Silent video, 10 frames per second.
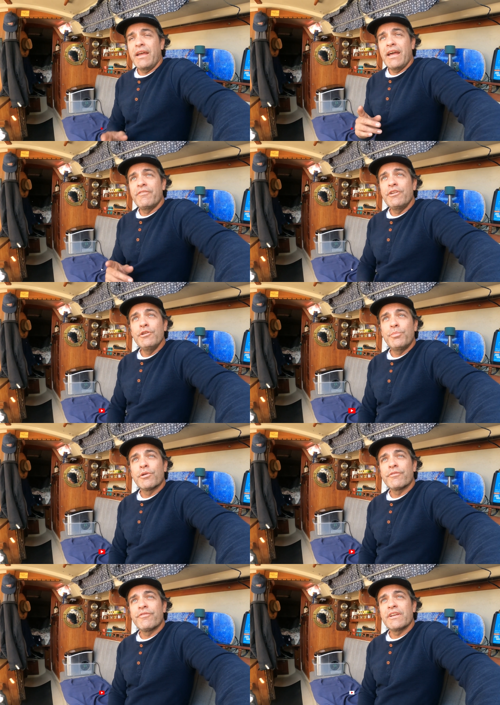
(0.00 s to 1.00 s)
I have a
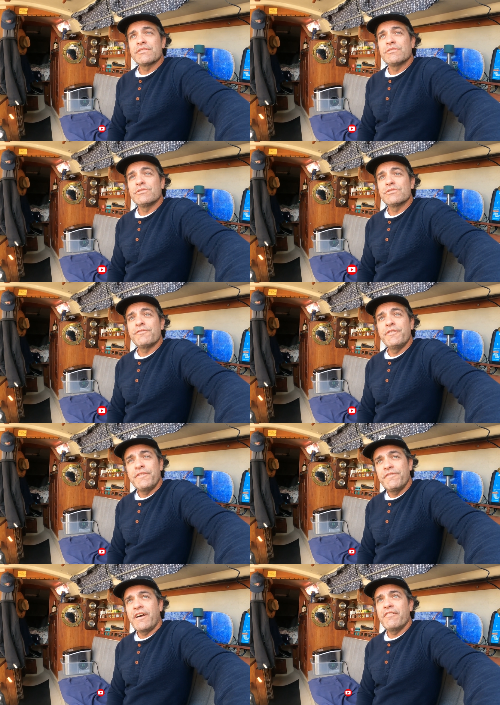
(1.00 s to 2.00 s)
Newport Vessels
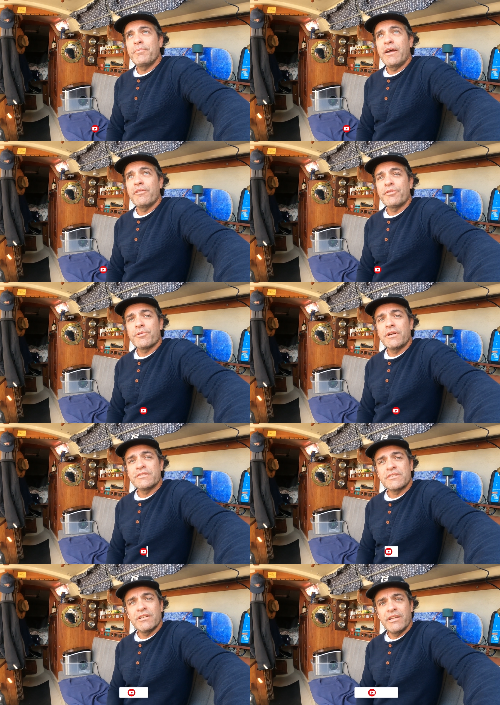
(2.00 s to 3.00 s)
fifty-five pound
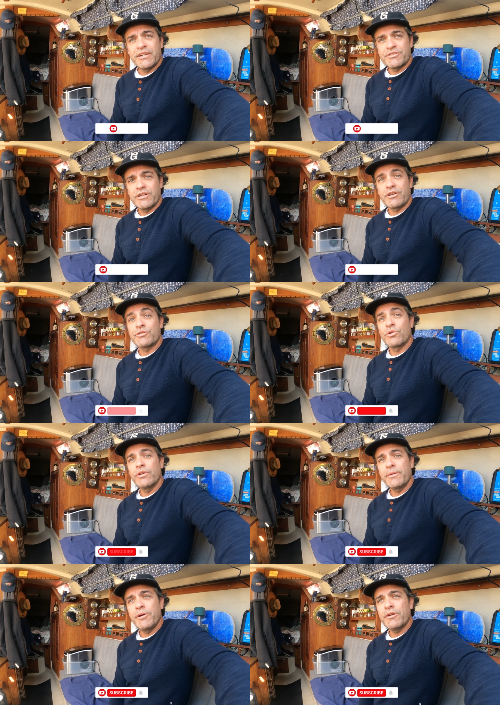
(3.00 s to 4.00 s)
thrust electric
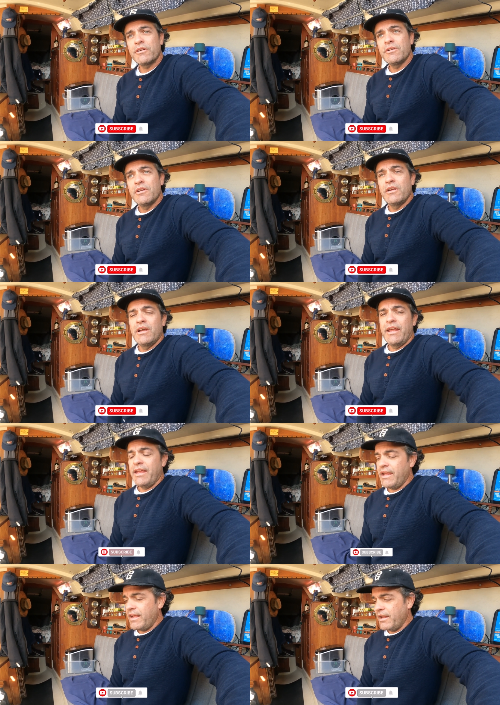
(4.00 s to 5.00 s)
trolling motor
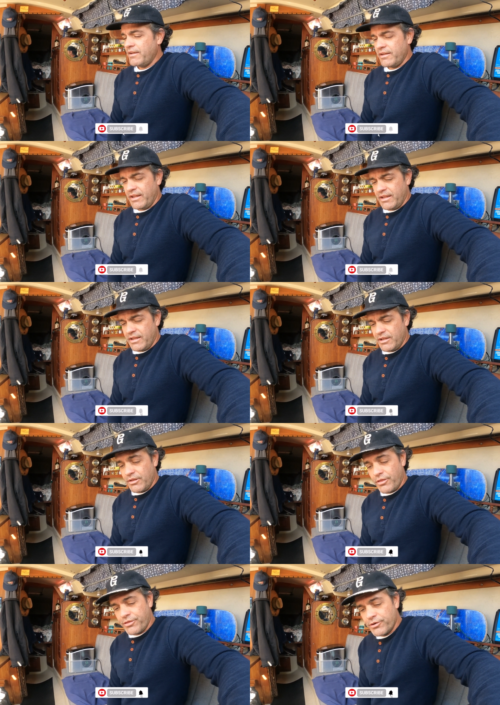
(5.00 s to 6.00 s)
and
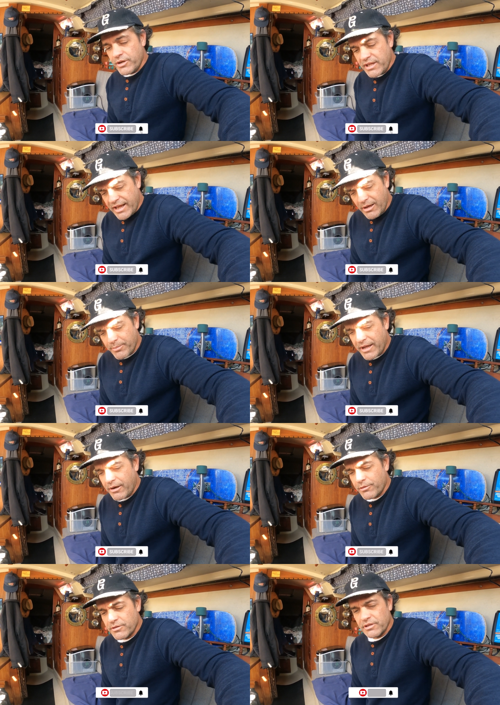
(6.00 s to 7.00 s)
a thirty amp
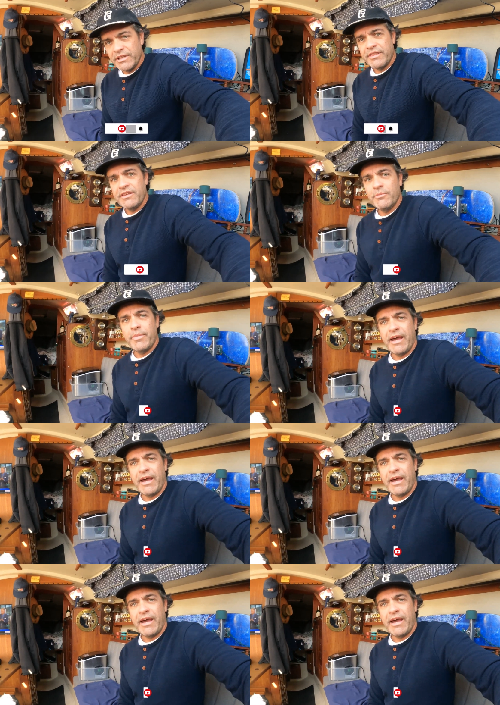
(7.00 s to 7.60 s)
hour lithium